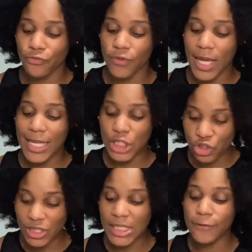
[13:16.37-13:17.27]

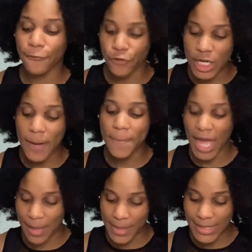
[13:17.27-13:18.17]
interest-free
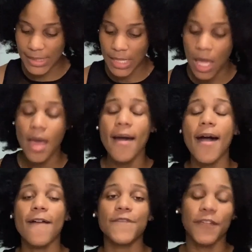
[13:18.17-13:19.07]
payments
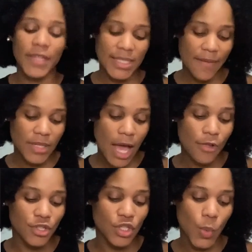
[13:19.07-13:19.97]
of
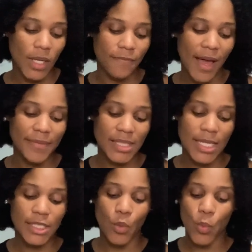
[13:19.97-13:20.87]

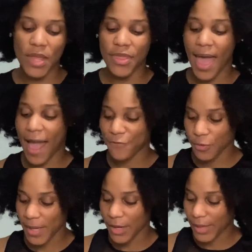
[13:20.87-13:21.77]
$57.25 with
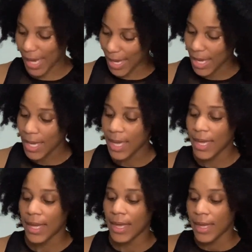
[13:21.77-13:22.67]
Afterpay, okay?
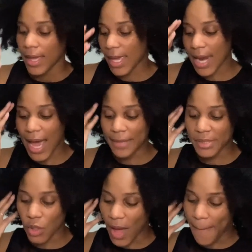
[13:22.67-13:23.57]
And I am
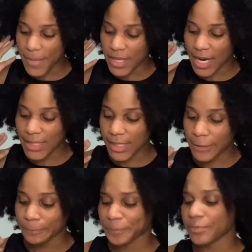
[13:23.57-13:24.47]
so happy that I did.
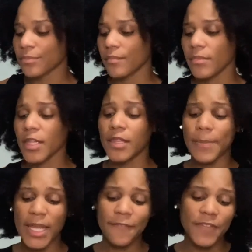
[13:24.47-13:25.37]
The
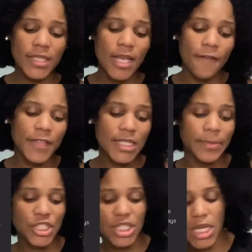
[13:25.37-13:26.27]
benefits of this
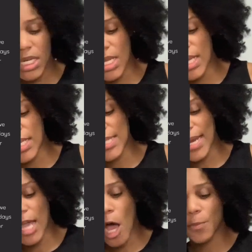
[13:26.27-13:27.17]
machine is that it
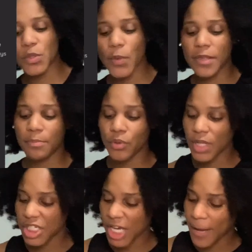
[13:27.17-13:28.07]
helps with booty
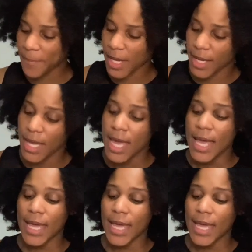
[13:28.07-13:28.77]
shaping, it